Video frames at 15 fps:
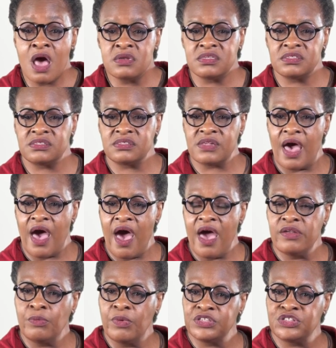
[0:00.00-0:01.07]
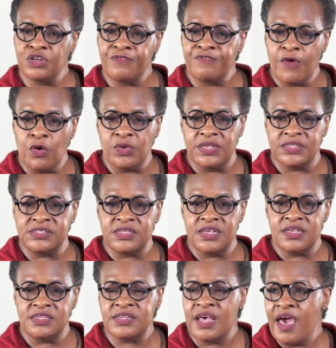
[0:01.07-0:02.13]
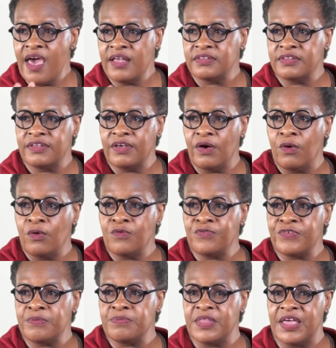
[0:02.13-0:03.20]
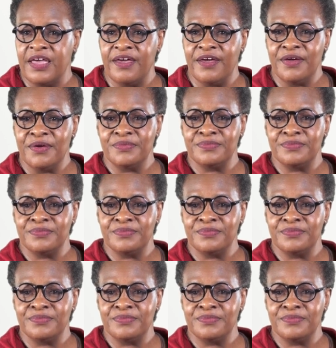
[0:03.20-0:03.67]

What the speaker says: Decide what your focus is and go from there.